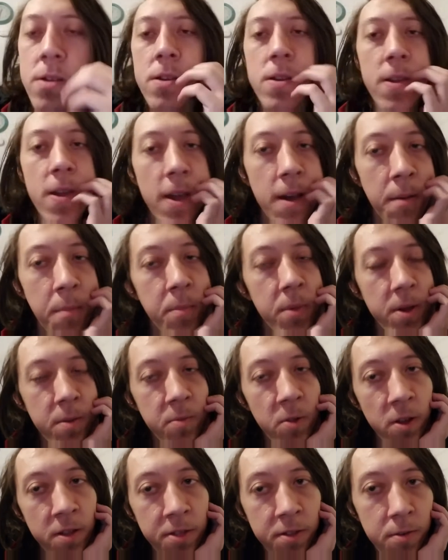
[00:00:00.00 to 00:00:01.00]
yeah, big
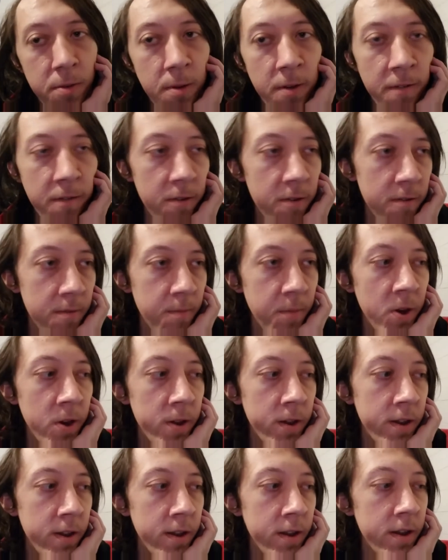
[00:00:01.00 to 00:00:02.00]
blind three bet versus
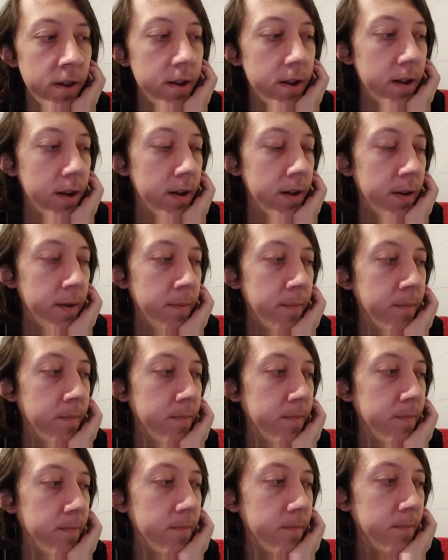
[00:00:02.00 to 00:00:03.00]
button.
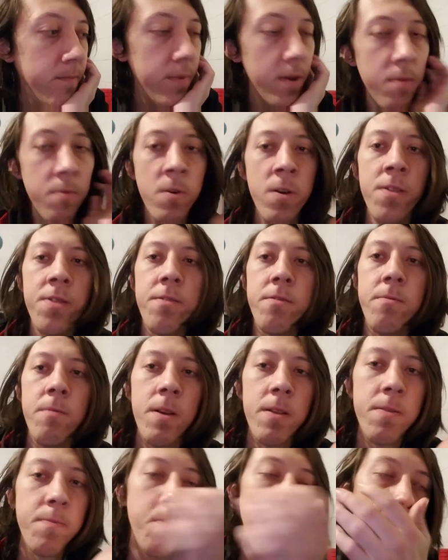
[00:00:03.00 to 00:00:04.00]
Big blind three
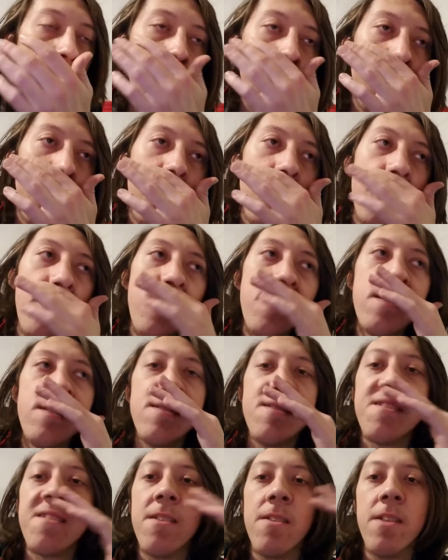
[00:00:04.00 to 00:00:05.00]
bet's polar,
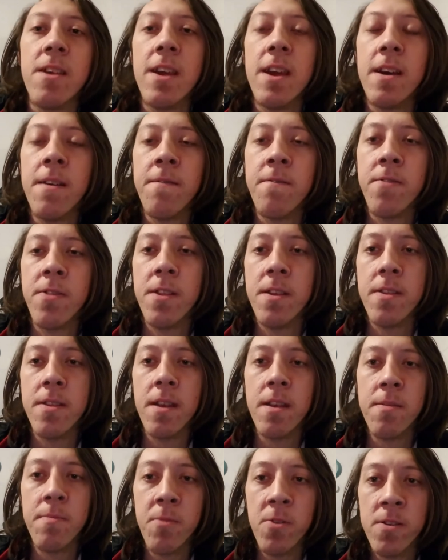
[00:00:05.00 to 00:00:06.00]
so they have the
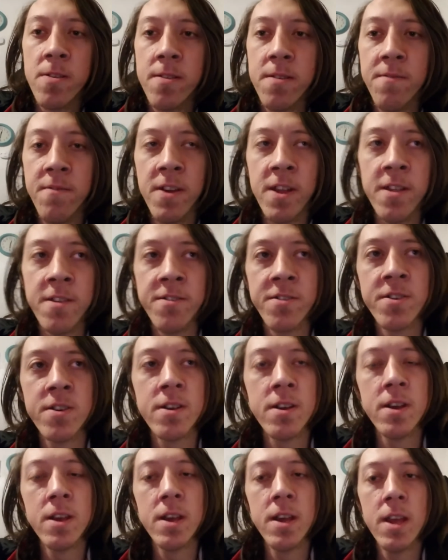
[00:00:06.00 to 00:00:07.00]
10 plus advantage,
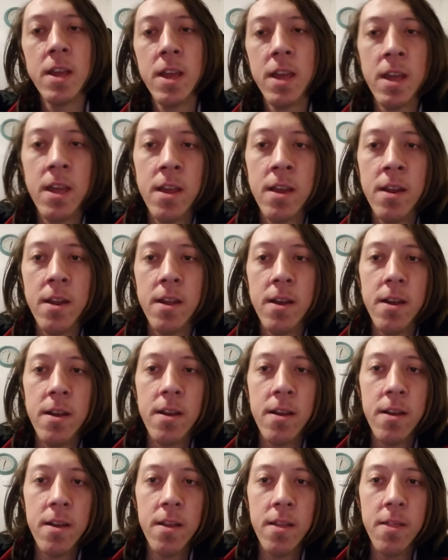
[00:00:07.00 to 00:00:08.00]
and
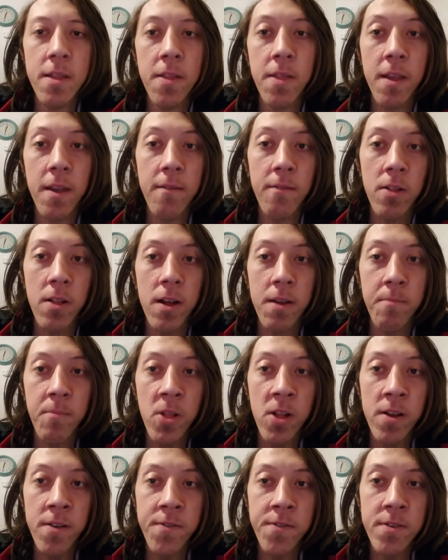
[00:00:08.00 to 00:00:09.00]
then they have a lot of
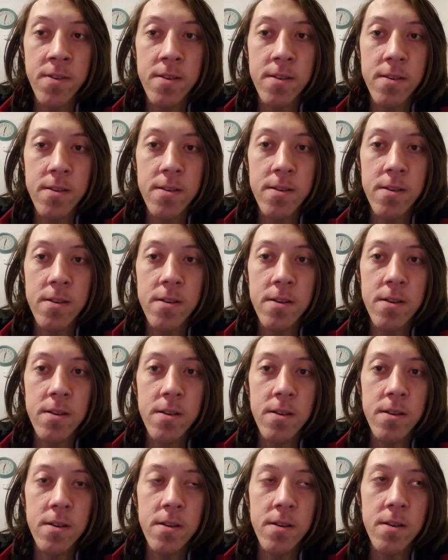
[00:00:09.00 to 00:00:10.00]
bluffs.
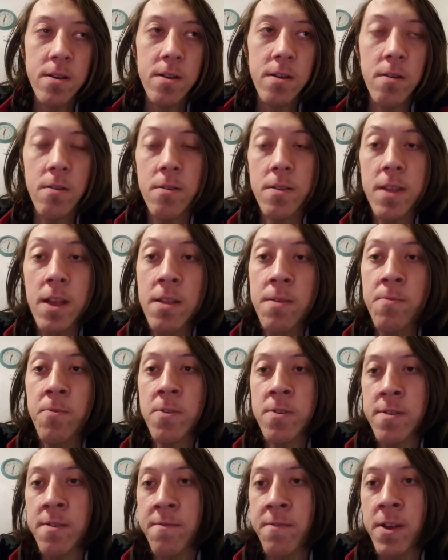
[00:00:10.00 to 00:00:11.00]
Or 10
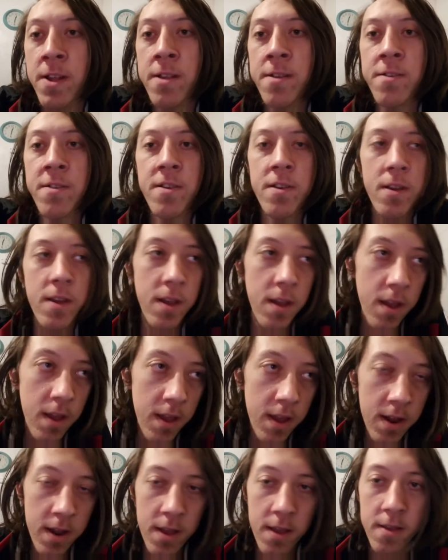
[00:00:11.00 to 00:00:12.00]
plus advantage
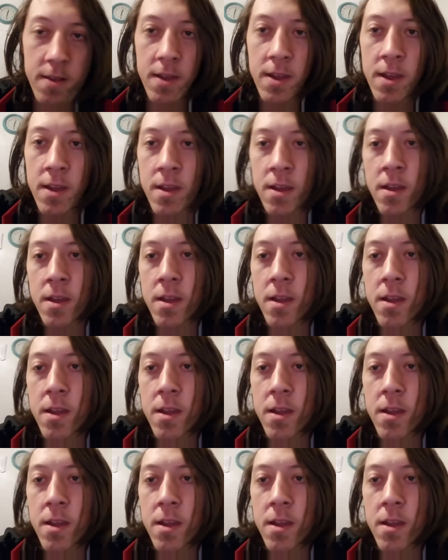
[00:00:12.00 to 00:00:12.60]
and ace king,